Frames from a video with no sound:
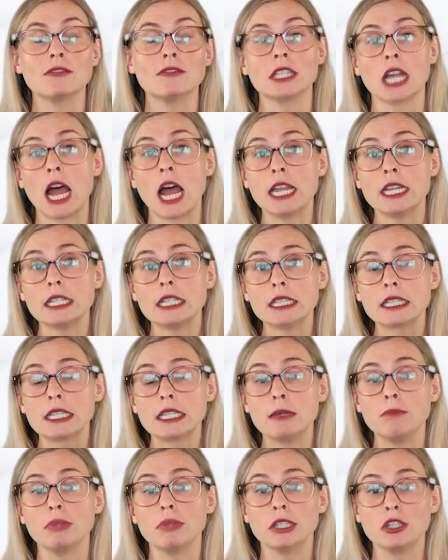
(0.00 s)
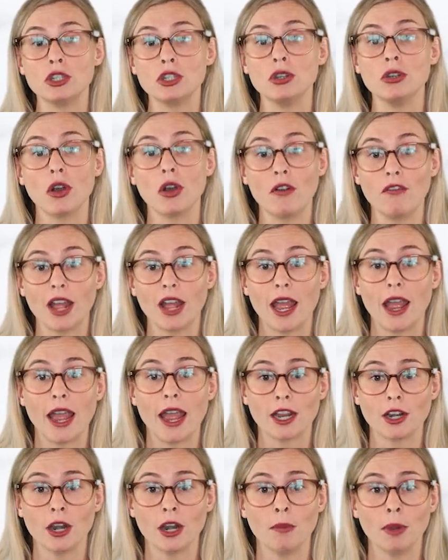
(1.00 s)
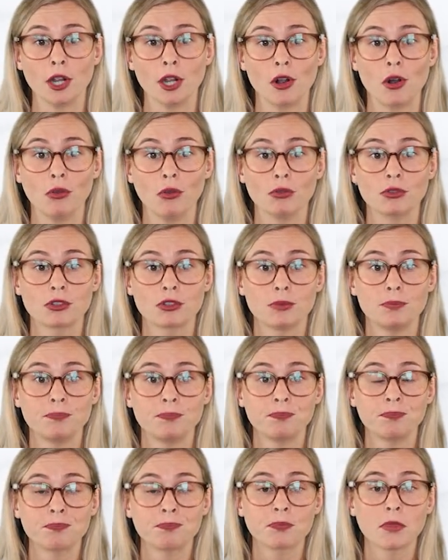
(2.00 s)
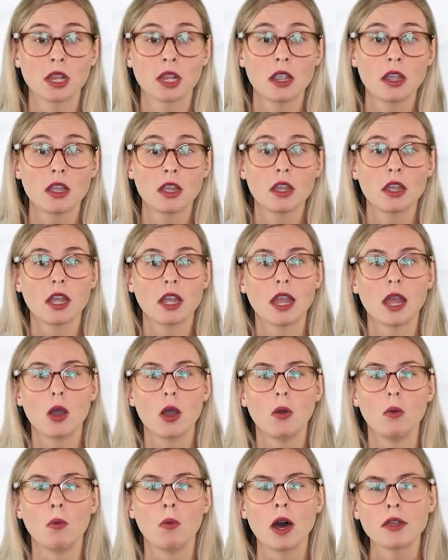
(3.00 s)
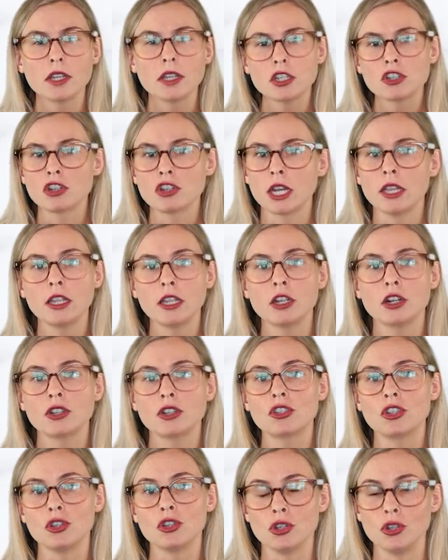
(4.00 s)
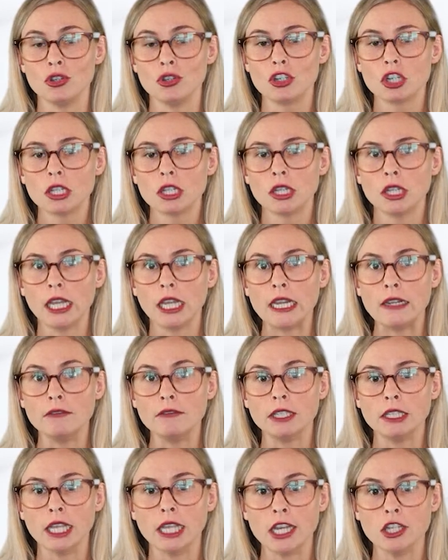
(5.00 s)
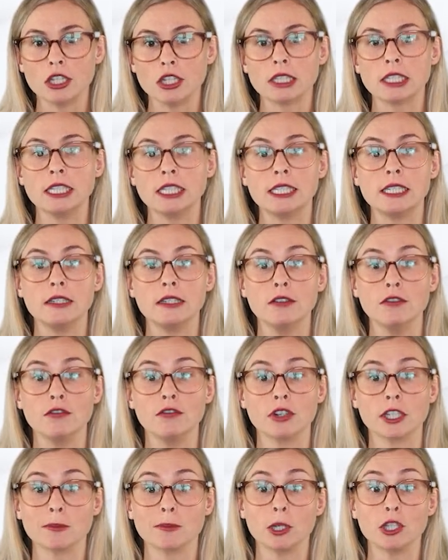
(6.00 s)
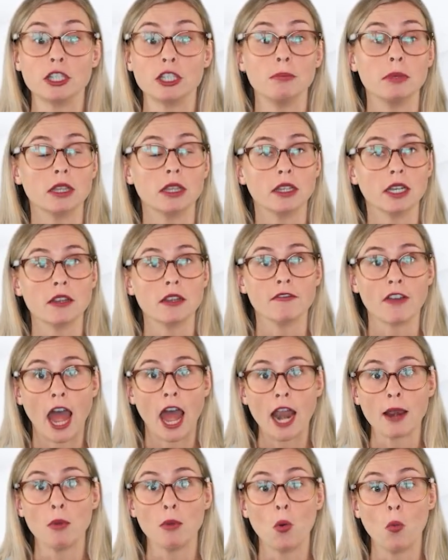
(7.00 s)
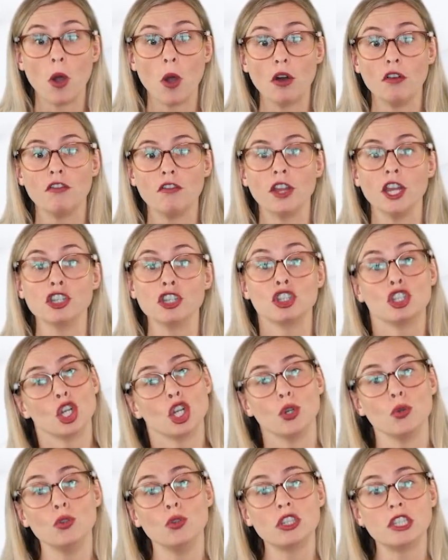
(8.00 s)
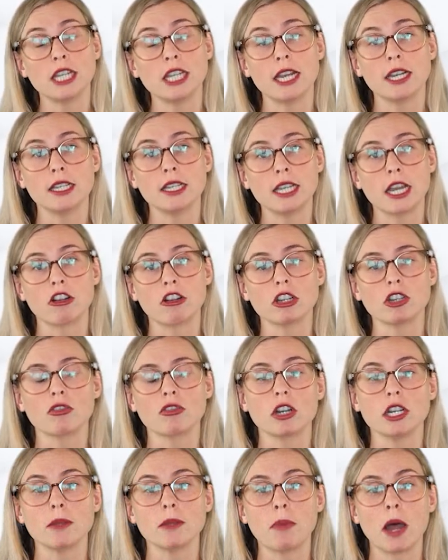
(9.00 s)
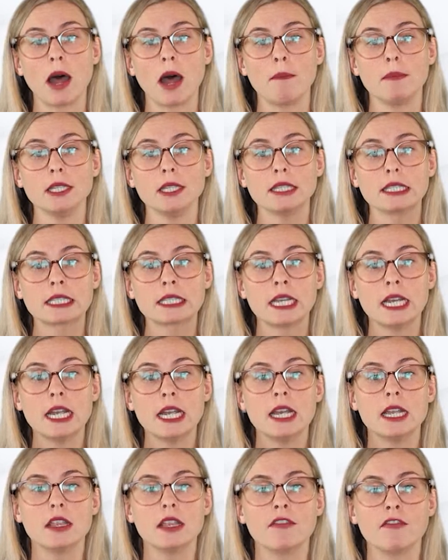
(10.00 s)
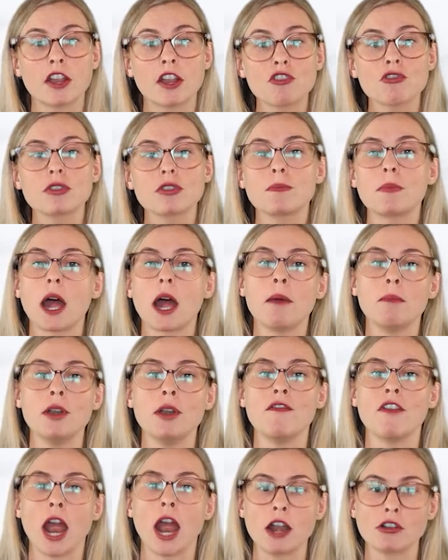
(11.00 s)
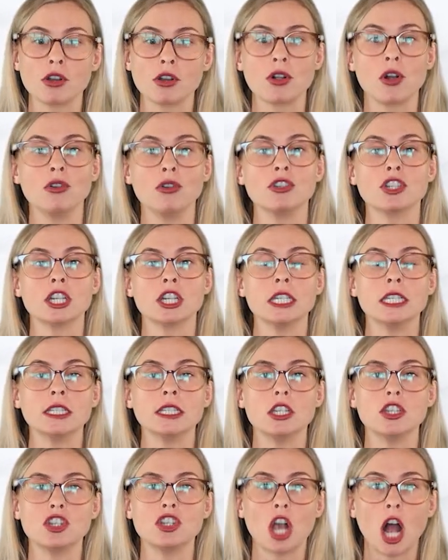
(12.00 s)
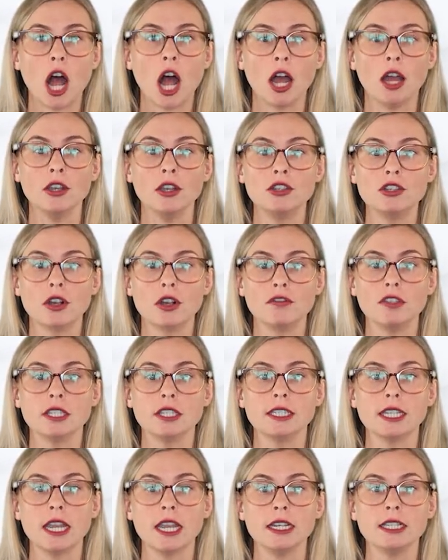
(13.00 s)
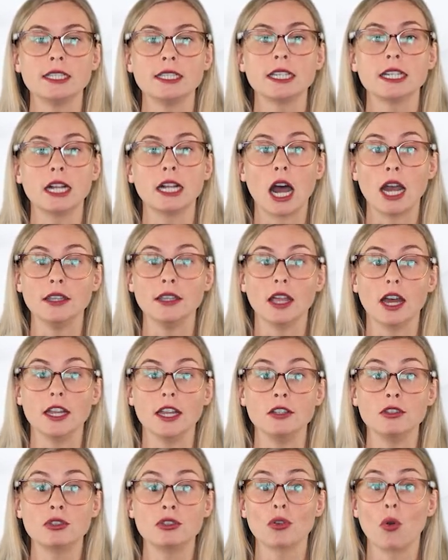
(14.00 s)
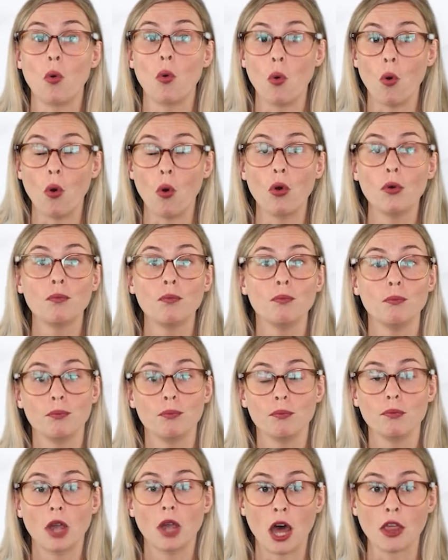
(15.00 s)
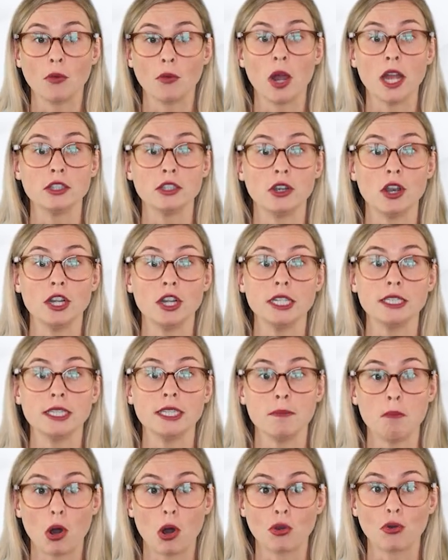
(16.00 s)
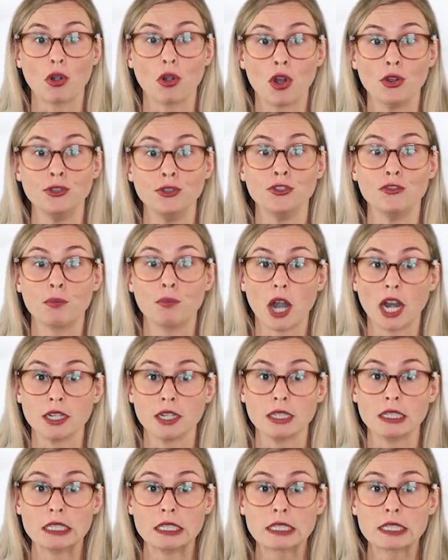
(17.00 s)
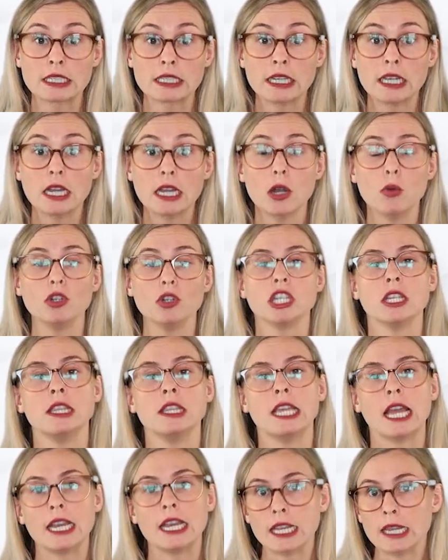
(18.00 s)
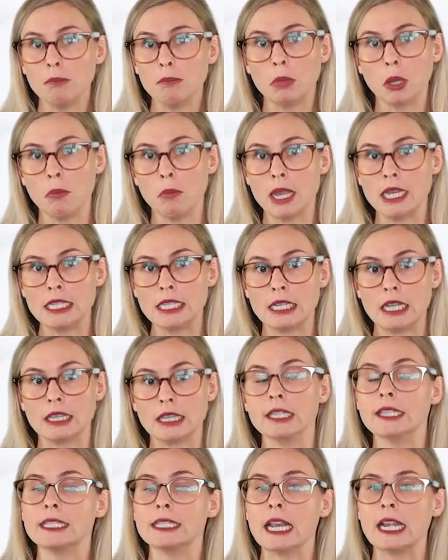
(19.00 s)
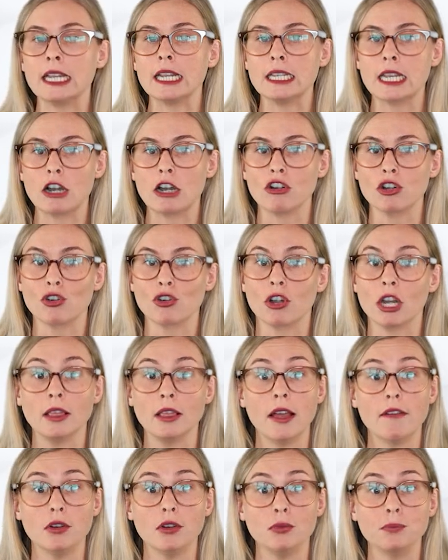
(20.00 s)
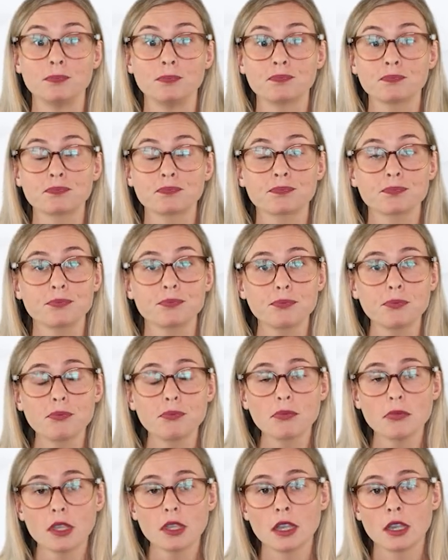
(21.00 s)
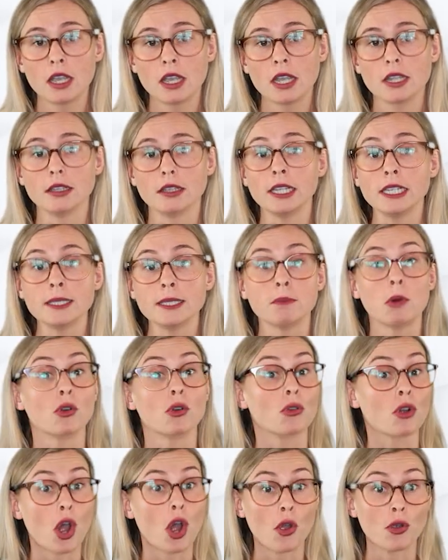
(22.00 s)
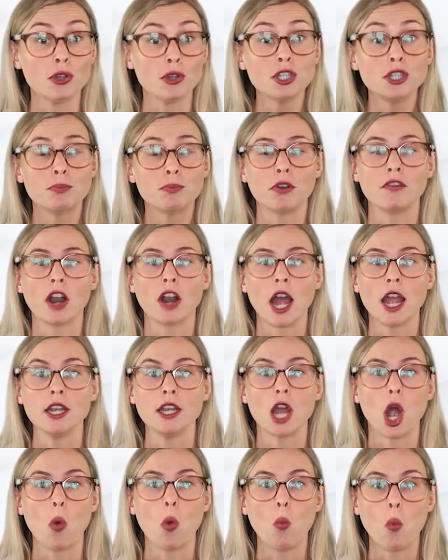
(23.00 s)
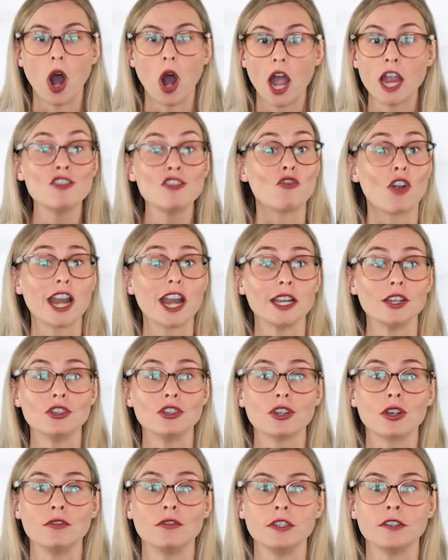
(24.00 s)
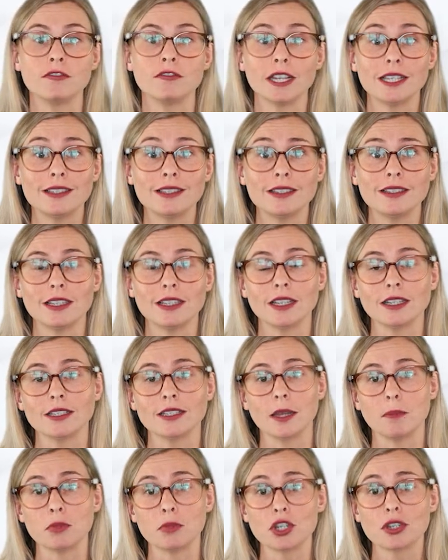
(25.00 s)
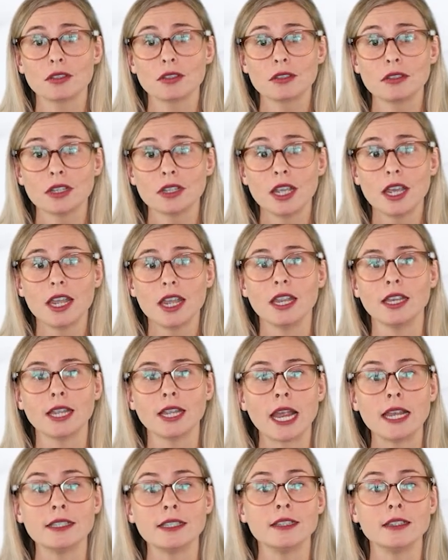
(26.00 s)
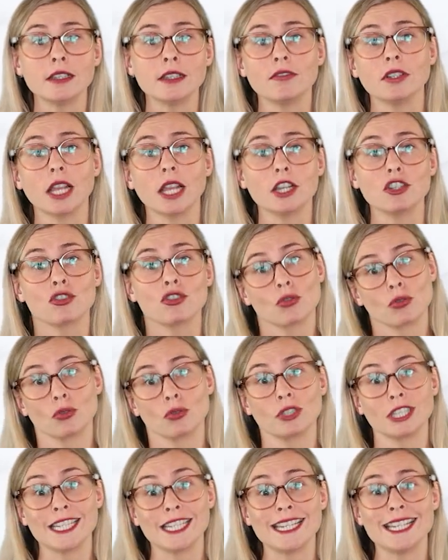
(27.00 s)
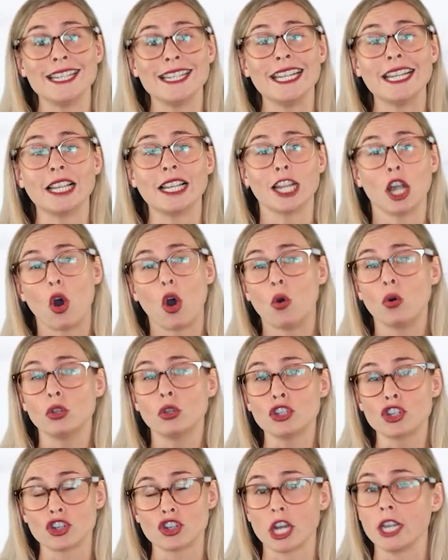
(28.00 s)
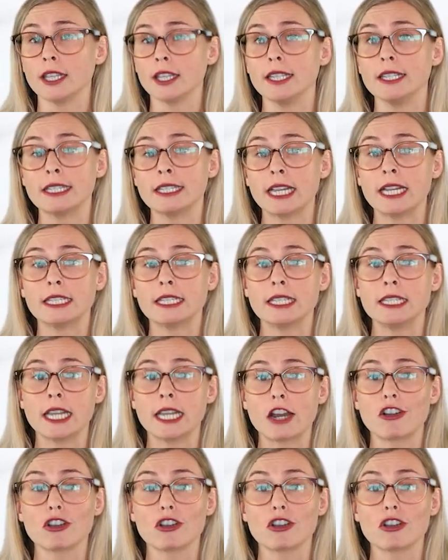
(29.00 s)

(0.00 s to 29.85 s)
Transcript: science in pursuit of economic goals. While the Australian Constitution leaves legislative responsibility for animal welfare to state and territory departments, the Federal Department of Agriculture is in charge of the standards and guidelines, or otherwise known as the Model Codes of Practice, which are then implemented at the state and territory level. These model codes provide a wide range of defences and exemptions in cases of alleged cruelty in nearly all Australian states and